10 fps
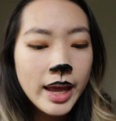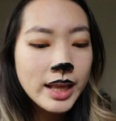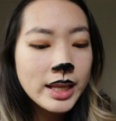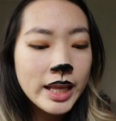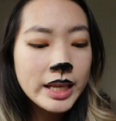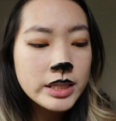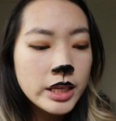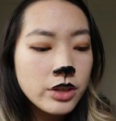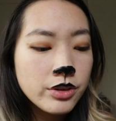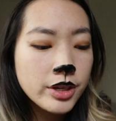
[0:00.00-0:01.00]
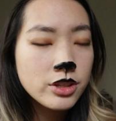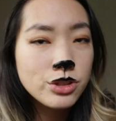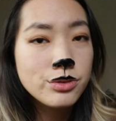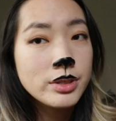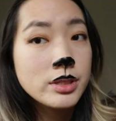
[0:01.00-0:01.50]
And the next thing you're gonna
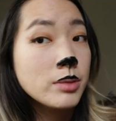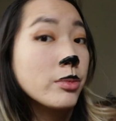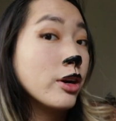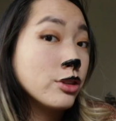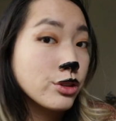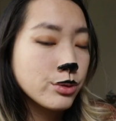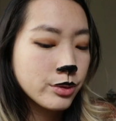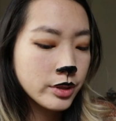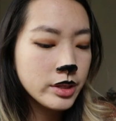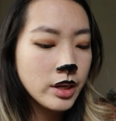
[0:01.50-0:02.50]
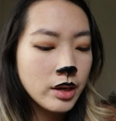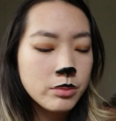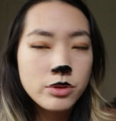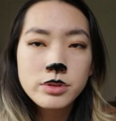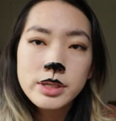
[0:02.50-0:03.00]
do is some contouring.
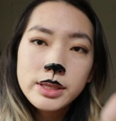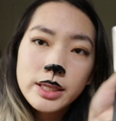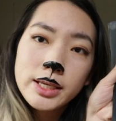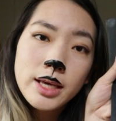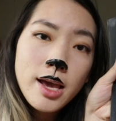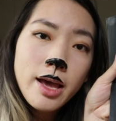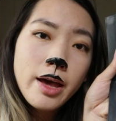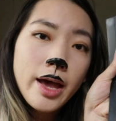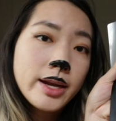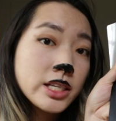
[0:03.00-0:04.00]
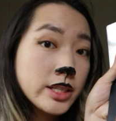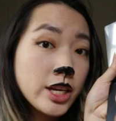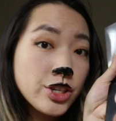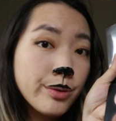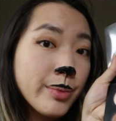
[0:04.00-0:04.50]
I'm using the
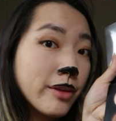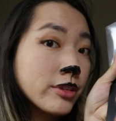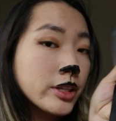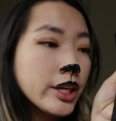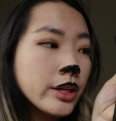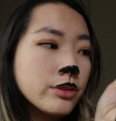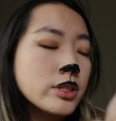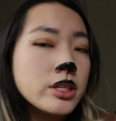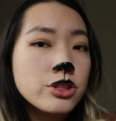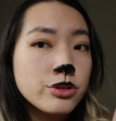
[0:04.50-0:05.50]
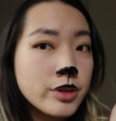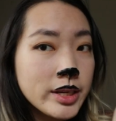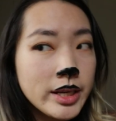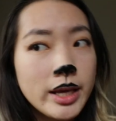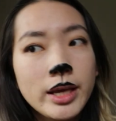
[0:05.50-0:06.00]
Anastasia Beverly Hills
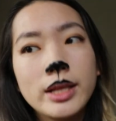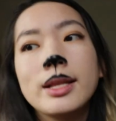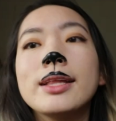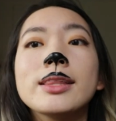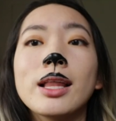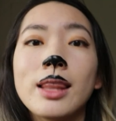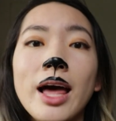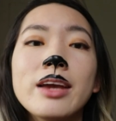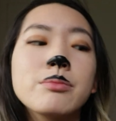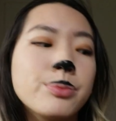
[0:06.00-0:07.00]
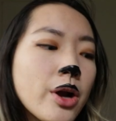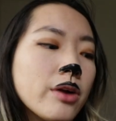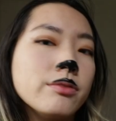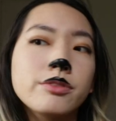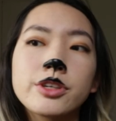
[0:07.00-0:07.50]
Contouring Kit, the light
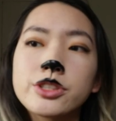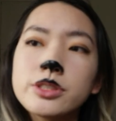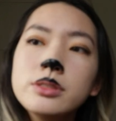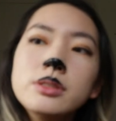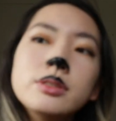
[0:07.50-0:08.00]
brown version.